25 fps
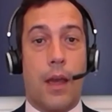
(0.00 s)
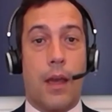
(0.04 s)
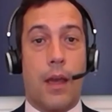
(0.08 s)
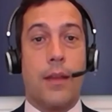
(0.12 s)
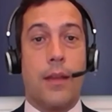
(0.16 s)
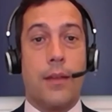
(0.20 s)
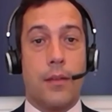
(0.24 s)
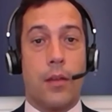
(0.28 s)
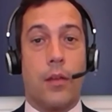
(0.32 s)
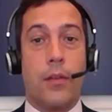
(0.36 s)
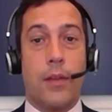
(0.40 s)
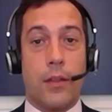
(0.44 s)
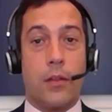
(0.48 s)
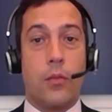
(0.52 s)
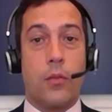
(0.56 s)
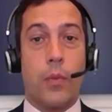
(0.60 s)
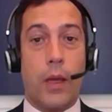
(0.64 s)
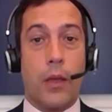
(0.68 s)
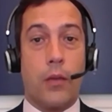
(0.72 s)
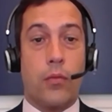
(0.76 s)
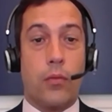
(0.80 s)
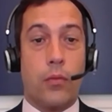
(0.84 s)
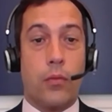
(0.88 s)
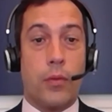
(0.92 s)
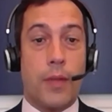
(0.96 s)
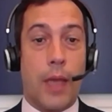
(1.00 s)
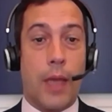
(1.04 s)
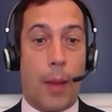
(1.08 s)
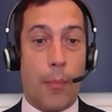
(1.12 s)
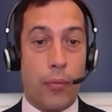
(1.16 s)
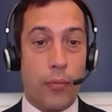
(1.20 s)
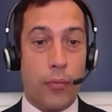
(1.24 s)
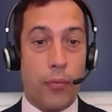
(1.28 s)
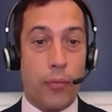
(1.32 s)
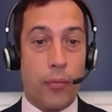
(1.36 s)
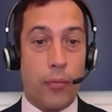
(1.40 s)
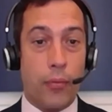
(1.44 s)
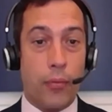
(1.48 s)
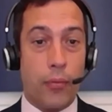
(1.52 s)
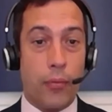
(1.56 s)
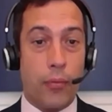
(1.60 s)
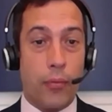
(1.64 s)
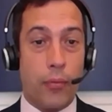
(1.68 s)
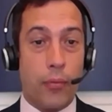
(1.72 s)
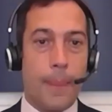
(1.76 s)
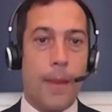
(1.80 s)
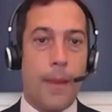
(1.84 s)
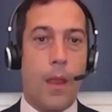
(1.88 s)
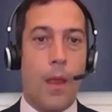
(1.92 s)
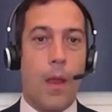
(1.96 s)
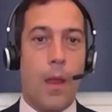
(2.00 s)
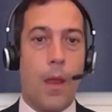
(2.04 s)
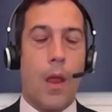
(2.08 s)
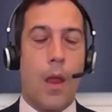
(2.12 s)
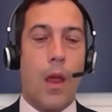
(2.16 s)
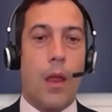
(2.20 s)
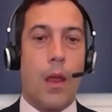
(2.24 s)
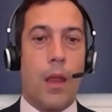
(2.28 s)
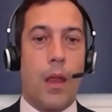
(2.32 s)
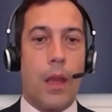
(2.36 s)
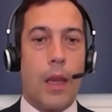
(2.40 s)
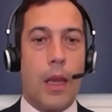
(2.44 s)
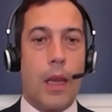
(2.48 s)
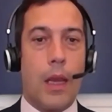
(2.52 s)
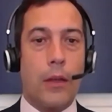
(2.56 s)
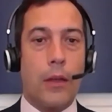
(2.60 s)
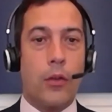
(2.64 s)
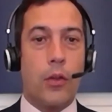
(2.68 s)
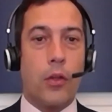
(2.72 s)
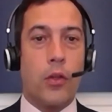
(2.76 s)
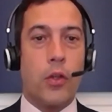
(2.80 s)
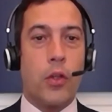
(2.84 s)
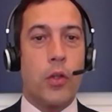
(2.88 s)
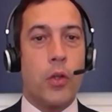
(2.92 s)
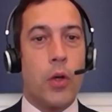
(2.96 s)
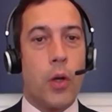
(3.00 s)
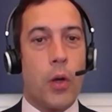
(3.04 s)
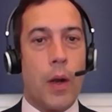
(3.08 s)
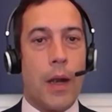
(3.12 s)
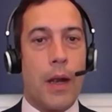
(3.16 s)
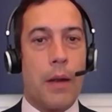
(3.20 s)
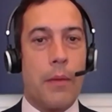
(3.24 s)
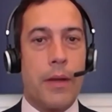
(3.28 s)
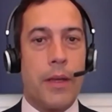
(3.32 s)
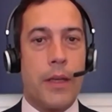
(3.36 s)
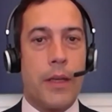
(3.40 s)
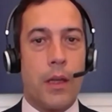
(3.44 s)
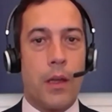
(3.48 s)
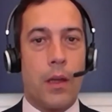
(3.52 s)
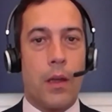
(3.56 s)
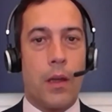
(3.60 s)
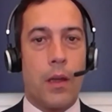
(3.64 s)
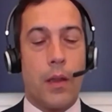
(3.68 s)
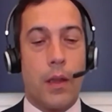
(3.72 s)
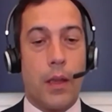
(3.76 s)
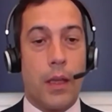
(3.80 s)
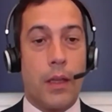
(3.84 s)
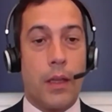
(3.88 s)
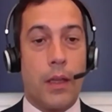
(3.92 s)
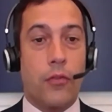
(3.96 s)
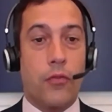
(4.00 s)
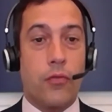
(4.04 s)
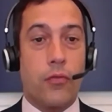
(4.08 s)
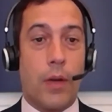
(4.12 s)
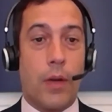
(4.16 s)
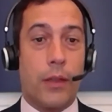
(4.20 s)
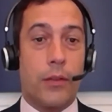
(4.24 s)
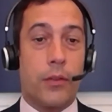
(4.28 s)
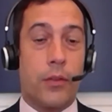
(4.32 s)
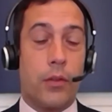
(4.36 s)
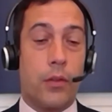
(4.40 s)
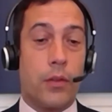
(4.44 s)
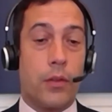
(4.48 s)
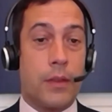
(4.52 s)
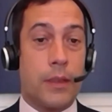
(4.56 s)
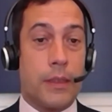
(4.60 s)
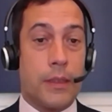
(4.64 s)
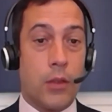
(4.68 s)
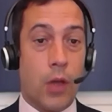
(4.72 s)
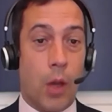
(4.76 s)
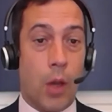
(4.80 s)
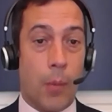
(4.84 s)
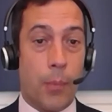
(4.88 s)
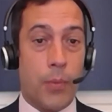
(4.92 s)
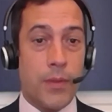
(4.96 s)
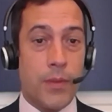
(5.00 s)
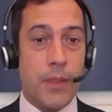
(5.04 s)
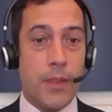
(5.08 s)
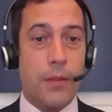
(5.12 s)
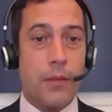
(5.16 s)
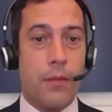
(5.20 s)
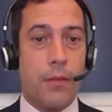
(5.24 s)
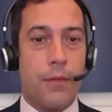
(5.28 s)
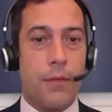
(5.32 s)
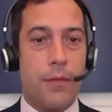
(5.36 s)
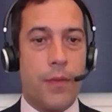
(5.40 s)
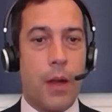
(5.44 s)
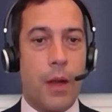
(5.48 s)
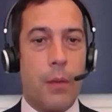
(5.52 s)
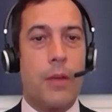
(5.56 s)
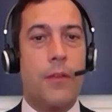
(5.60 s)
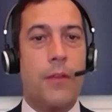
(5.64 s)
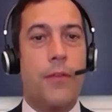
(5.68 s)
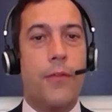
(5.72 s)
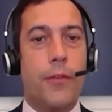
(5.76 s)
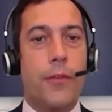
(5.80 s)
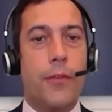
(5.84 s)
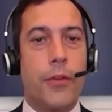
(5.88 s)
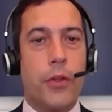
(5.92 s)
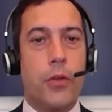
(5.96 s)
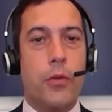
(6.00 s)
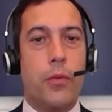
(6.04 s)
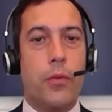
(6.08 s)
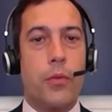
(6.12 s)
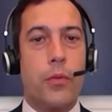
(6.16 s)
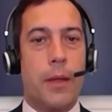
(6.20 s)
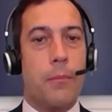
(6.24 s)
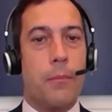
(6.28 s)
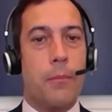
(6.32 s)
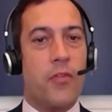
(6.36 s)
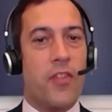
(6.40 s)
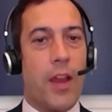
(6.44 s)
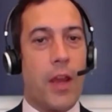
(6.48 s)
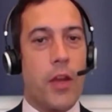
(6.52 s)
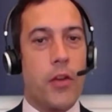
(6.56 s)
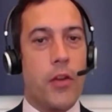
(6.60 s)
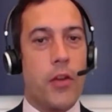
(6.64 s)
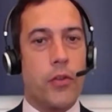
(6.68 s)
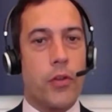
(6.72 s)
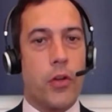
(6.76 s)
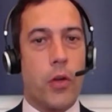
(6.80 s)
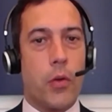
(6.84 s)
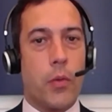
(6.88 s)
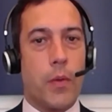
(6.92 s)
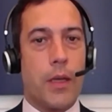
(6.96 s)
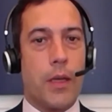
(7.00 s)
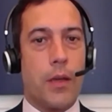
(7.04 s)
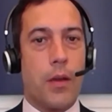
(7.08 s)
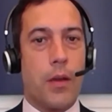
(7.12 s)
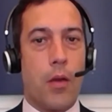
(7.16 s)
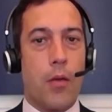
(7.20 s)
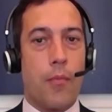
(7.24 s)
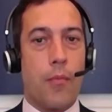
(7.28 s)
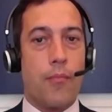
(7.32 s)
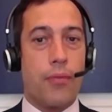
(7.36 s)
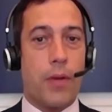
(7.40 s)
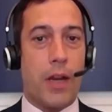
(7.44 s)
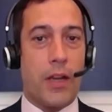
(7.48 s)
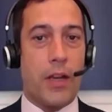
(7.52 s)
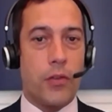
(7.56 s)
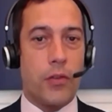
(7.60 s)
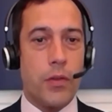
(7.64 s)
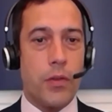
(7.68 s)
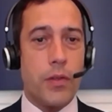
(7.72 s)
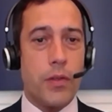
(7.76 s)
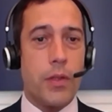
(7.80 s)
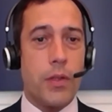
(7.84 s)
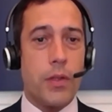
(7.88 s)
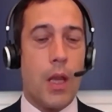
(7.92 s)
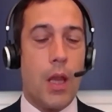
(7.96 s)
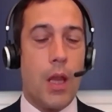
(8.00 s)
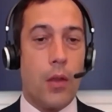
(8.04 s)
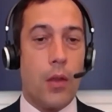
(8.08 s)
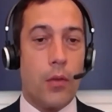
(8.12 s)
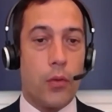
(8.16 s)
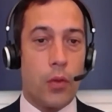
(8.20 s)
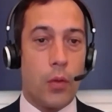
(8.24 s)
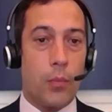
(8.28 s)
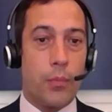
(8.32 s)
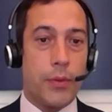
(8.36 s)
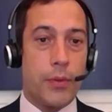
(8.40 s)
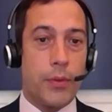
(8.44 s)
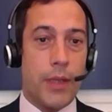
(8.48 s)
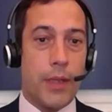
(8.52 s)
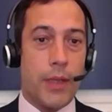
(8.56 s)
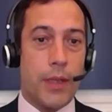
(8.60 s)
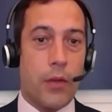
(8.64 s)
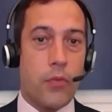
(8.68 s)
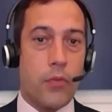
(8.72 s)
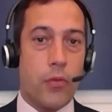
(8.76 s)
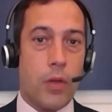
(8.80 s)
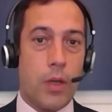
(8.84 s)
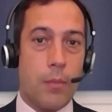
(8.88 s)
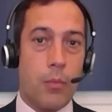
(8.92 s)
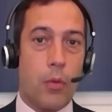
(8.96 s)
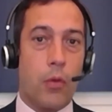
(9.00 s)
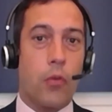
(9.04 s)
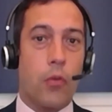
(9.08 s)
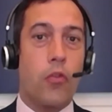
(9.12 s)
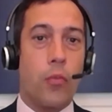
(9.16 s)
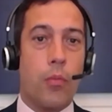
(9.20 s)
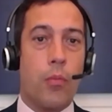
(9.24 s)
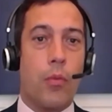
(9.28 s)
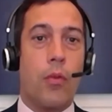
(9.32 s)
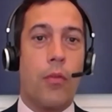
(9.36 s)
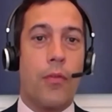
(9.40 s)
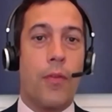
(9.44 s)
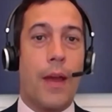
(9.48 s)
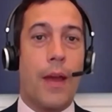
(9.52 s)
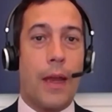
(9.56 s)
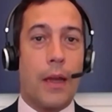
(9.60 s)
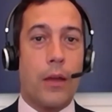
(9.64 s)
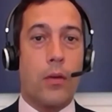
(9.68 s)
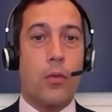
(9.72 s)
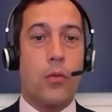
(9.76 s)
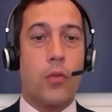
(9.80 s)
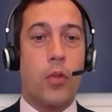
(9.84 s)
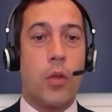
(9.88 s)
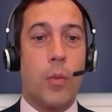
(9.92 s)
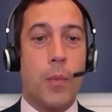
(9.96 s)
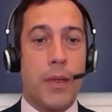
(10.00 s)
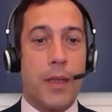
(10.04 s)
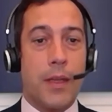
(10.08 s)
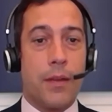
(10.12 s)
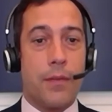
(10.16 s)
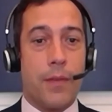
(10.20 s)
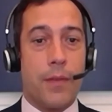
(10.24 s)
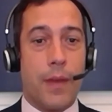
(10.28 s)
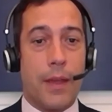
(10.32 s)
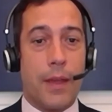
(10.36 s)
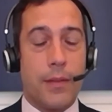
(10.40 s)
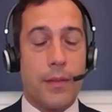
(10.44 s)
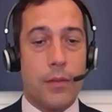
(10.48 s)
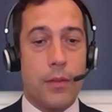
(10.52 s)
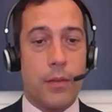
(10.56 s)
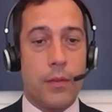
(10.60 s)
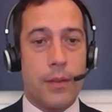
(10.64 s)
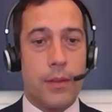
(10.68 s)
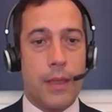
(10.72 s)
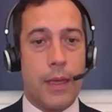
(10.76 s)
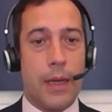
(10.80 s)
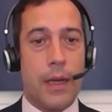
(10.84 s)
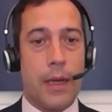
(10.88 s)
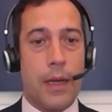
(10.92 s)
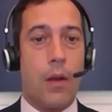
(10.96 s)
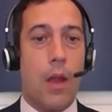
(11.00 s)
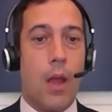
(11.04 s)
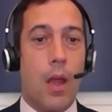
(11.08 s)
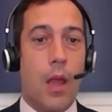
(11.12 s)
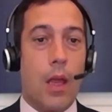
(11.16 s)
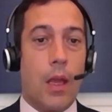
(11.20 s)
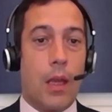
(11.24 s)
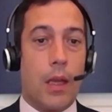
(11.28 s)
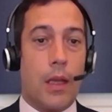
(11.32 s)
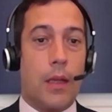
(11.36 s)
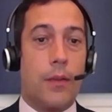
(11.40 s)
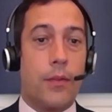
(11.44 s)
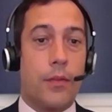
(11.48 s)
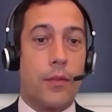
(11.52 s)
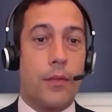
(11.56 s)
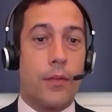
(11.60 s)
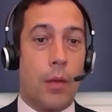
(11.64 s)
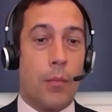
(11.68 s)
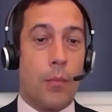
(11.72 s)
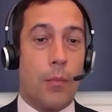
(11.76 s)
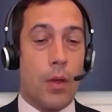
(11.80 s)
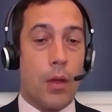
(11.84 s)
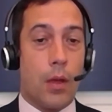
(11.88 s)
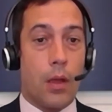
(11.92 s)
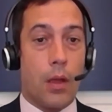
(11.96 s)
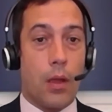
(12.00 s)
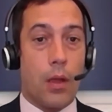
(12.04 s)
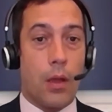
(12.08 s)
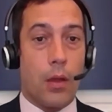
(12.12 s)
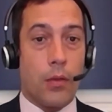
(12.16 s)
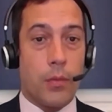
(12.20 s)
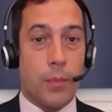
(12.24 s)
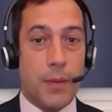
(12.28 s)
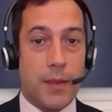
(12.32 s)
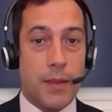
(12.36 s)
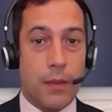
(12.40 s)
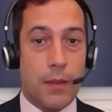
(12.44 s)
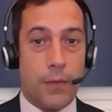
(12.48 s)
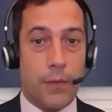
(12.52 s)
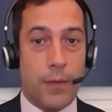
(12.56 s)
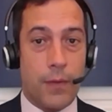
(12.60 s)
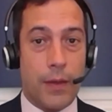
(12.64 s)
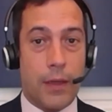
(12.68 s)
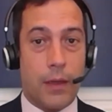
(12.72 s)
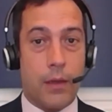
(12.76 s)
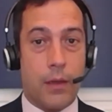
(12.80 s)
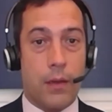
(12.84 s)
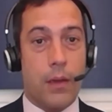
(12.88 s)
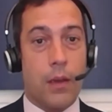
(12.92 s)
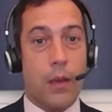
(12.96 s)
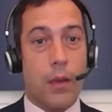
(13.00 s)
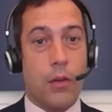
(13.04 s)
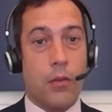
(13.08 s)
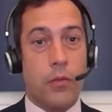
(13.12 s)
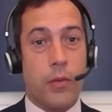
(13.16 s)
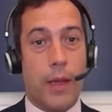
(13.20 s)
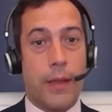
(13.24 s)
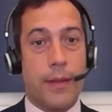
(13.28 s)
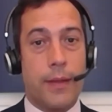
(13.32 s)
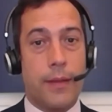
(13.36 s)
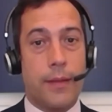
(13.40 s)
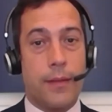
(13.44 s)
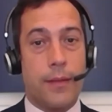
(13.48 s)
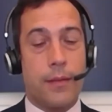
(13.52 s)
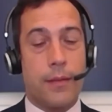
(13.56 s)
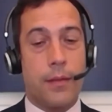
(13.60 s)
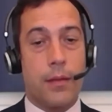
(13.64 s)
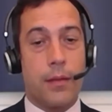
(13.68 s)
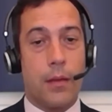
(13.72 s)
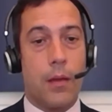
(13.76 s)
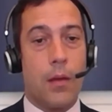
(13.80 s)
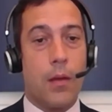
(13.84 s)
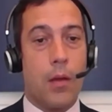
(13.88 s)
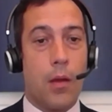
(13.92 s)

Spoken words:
that it's on its way to tapering. In the euro area, it's rather the opposite, very few inflationary pressures, so potentially much more value to be invested there in some specific credit